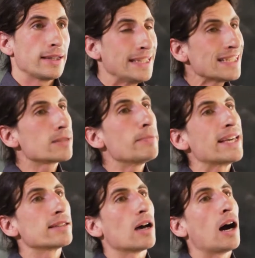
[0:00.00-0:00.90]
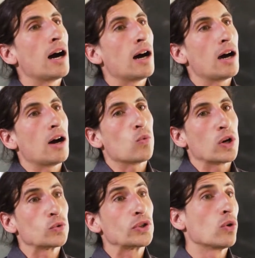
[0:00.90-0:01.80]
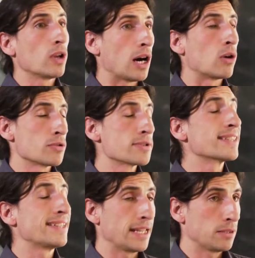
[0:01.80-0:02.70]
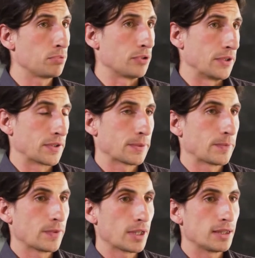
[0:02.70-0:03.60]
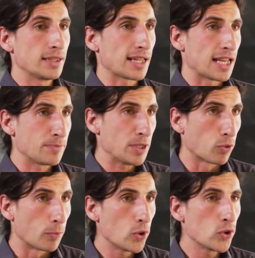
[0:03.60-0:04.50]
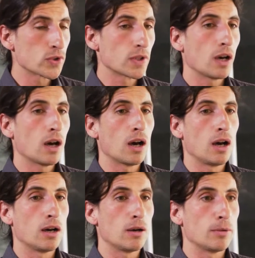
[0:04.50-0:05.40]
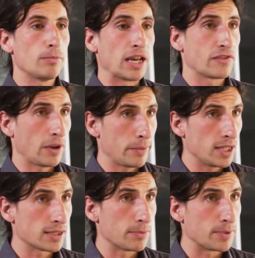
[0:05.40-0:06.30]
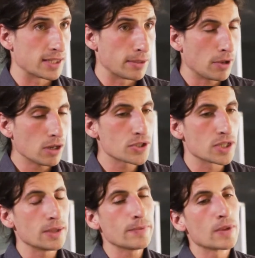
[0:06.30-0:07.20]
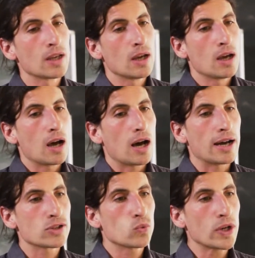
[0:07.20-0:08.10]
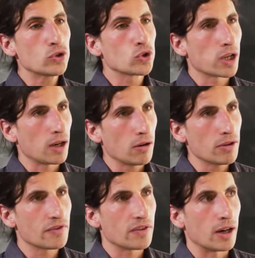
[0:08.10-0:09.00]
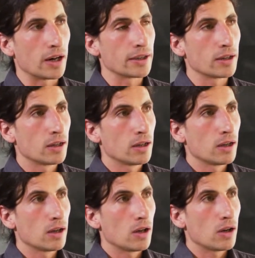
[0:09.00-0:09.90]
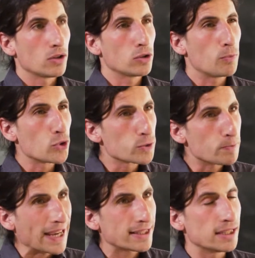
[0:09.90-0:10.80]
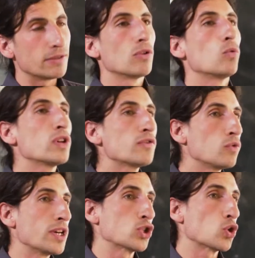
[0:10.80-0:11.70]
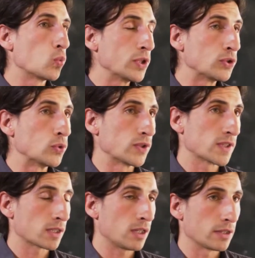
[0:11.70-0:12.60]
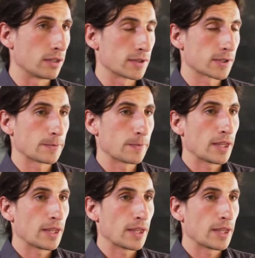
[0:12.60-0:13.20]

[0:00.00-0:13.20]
This makes uh, what we call our standpoint. This has been proposed uh, by feminist epistemology as a way to clarify the perspective with which we do science.